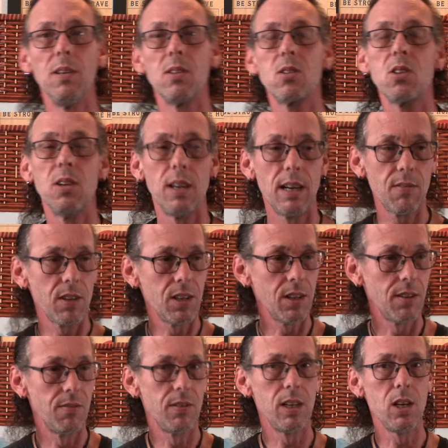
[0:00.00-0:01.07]
So I haven't
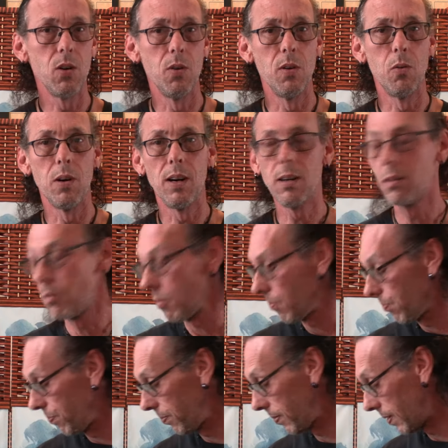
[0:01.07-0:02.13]
done a video in a while.
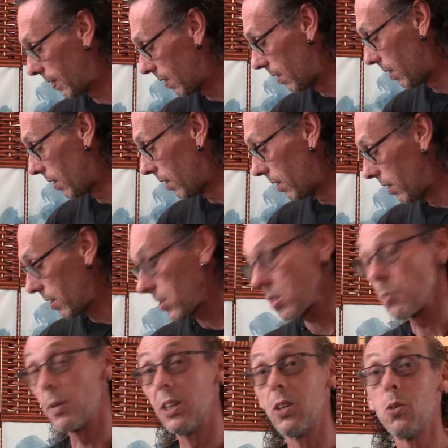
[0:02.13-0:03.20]

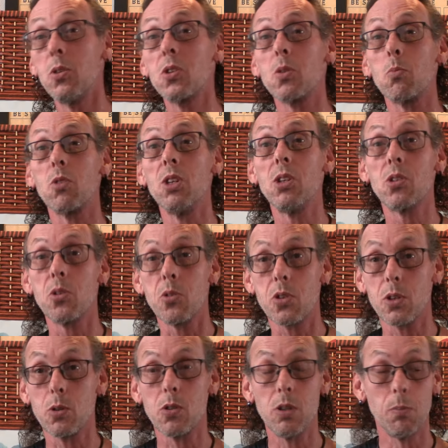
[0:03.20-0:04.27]
because I've been doing some
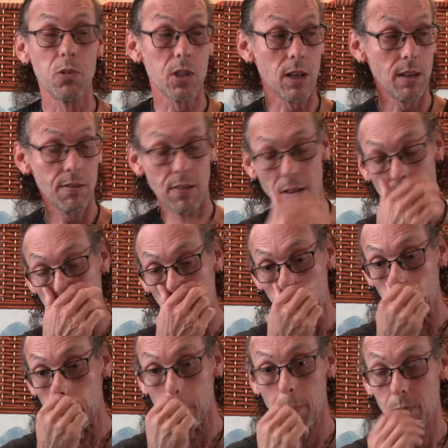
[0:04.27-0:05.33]
research on some stuff.
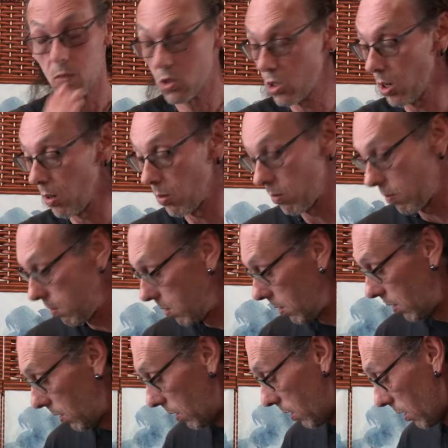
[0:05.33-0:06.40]
So
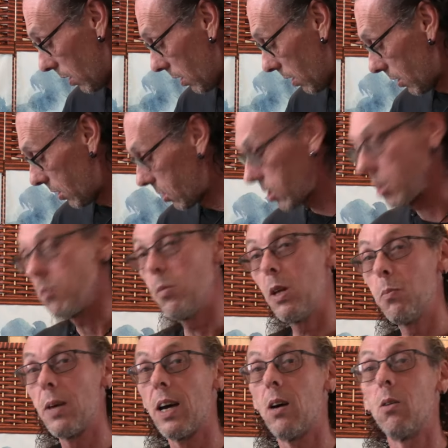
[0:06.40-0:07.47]
this is going to be
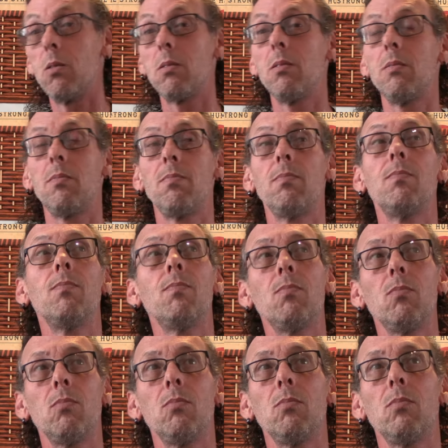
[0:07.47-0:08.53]
about
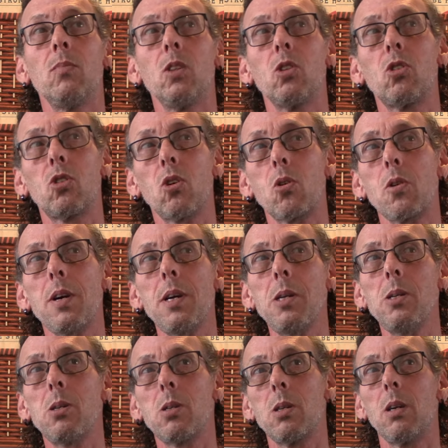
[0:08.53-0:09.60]

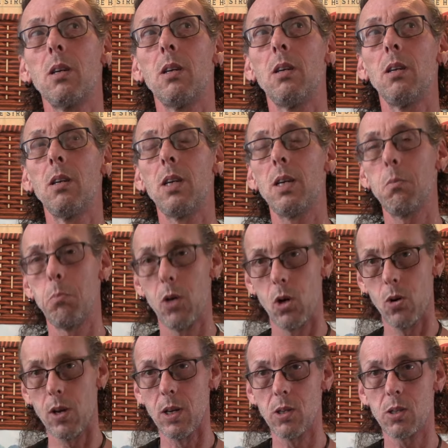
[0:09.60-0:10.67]
soris and
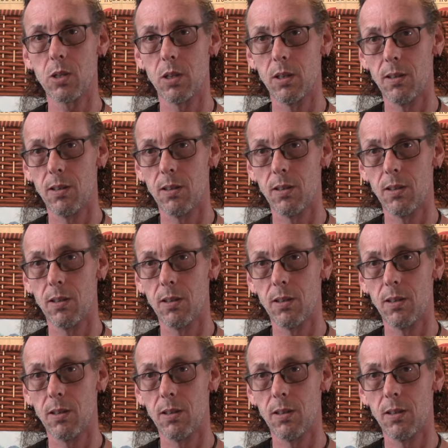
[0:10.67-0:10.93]
bohis.